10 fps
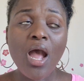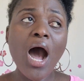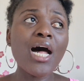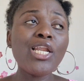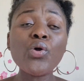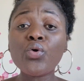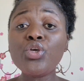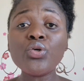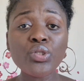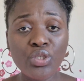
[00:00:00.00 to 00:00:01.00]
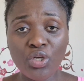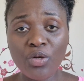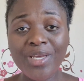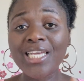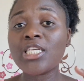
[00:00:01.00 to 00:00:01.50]
And look,
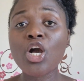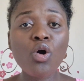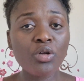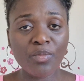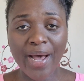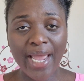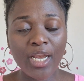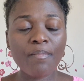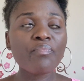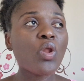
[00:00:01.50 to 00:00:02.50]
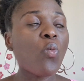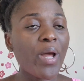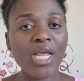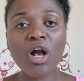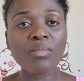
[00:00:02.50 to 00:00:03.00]
YouTube is a gold mine when
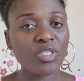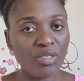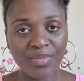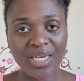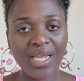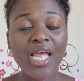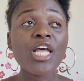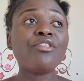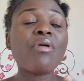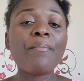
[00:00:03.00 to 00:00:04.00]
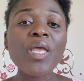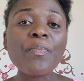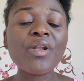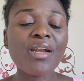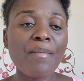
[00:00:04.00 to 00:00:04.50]
it comes to money. There are
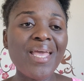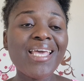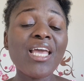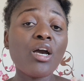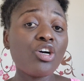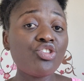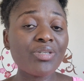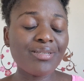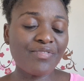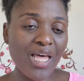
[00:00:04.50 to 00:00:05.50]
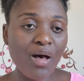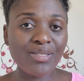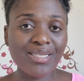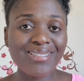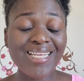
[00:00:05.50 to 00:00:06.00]
people that are making hundreds of
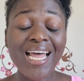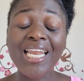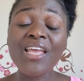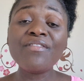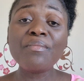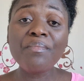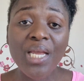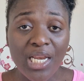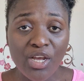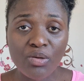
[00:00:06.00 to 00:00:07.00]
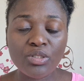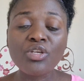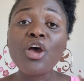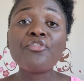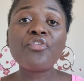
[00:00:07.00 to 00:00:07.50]
thousands and even millions
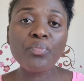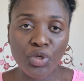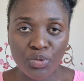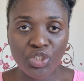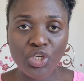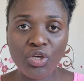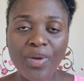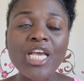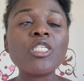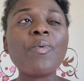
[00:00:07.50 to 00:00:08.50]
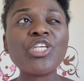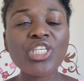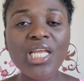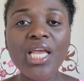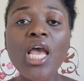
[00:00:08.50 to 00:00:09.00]
from YouTube,
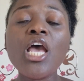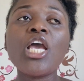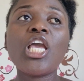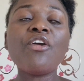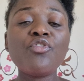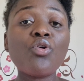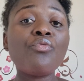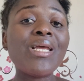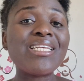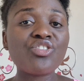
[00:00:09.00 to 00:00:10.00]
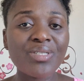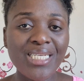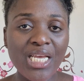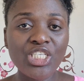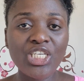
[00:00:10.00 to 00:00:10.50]
especially if you're really
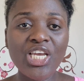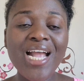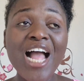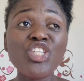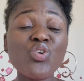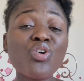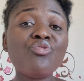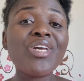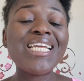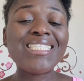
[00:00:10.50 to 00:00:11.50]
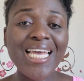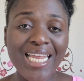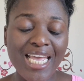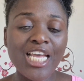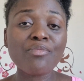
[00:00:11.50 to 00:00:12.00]
strategic and you can really
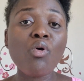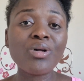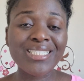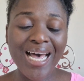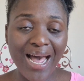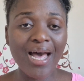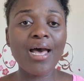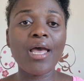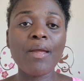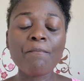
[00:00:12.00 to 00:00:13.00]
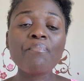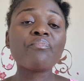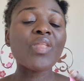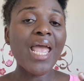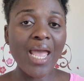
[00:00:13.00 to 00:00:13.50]
dedicate more time,
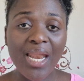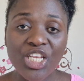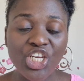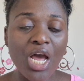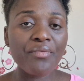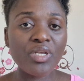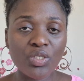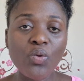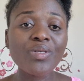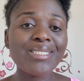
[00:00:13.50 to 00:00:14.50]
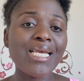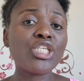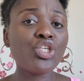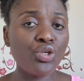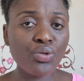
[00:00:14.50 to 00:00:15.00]
energy and resources
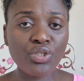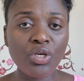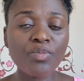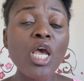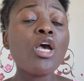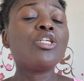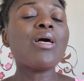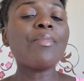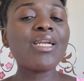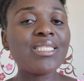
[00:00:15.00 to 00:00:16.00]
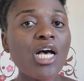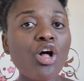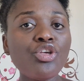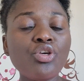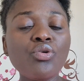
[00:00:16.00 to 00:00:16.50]
to YouTube. So I'm going to tell
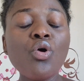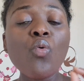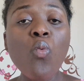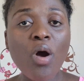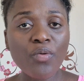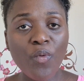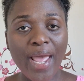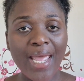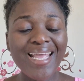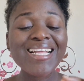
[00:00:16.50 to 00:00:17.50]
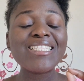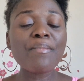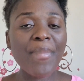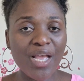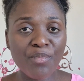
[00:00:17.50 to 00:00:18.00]
you one way to
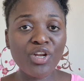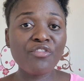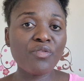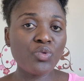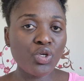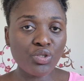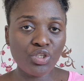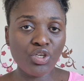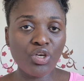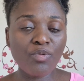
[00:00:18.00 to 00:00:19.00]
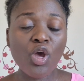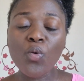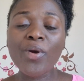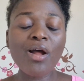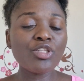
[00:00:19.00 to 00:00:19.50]
make money from YouTube
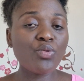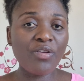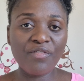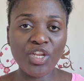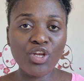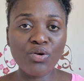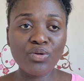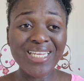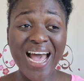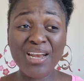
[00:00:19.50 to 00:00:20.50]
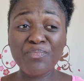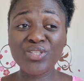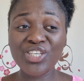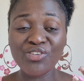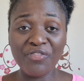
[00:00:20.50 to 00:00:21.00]
without doing videos and
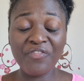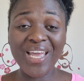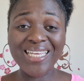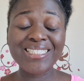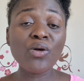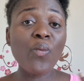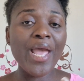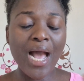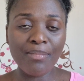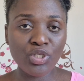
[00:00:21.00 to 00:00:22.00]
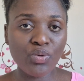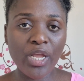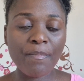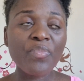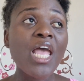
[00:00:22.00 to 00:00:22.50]
putting your face the way I'm doing.